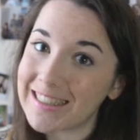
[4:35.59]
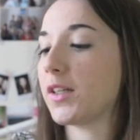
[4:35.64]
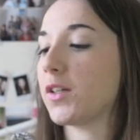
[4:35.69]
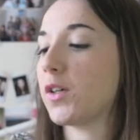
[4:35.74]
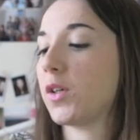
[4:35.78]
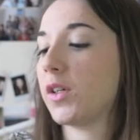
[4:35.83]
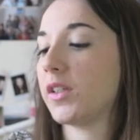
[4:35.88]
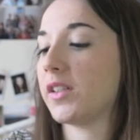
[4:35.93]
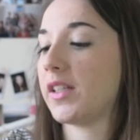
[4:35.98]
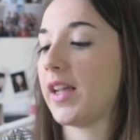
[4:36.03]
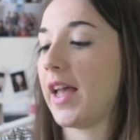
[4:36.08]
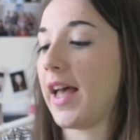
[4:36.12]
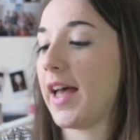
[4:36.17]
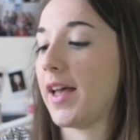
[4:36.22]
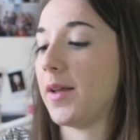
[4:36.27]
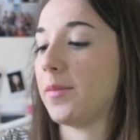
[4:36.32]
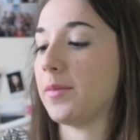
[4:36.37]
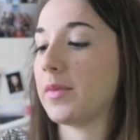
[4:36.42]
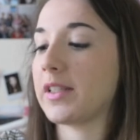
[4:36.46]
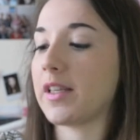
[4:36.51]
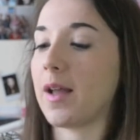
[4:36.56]
Got
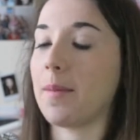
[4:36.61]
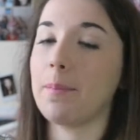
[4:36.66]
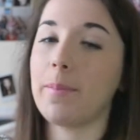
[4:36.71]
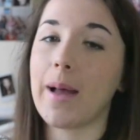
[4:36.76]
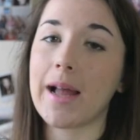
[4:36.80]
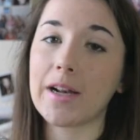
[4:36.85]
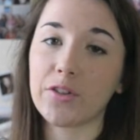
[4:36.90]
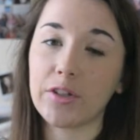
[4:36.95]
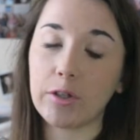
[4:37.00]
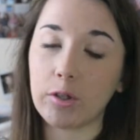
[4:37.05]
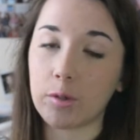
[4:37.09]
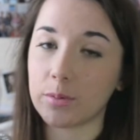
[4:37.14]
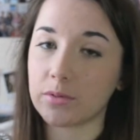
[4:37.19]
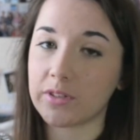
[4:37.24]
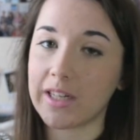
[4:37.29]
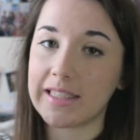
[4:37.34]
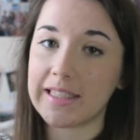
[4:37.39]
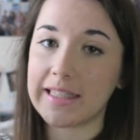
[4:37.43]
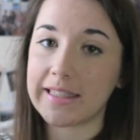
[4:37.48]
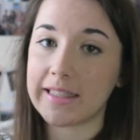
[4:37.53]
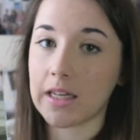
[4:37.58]
some battery
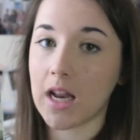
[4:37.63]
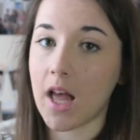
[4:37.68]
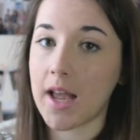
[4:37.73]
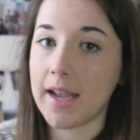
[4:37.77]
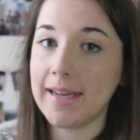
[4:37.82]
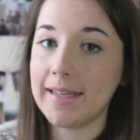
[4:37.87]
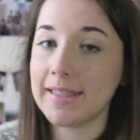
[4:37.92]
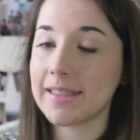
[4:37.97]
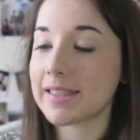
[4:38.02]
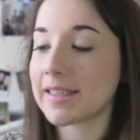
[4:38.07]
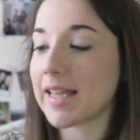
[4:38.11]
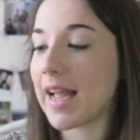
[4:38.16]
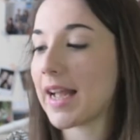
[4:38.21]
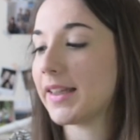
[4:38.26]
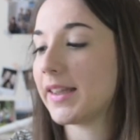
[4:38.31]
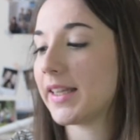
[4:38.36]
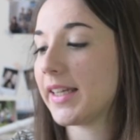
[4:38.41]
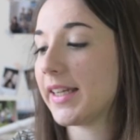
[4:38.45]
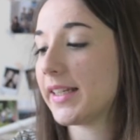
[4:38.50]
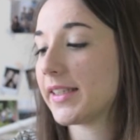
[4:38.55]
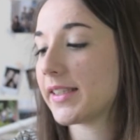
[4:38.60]
operated lights,
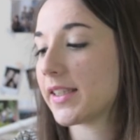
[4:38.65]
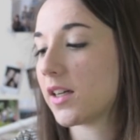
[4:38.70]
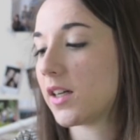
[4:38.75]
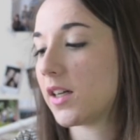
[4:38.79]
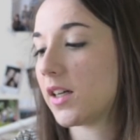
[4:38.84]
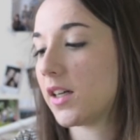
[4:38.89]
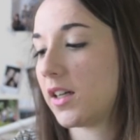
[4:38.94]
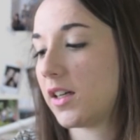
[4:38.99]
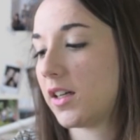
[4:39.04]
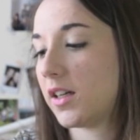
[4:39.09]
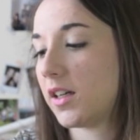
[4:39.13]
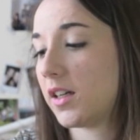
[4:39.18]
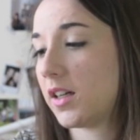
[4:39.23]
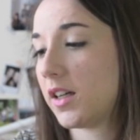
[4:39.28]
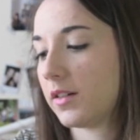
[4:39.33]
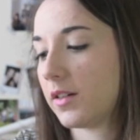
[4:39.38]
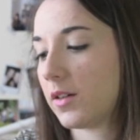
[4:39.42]
and these are,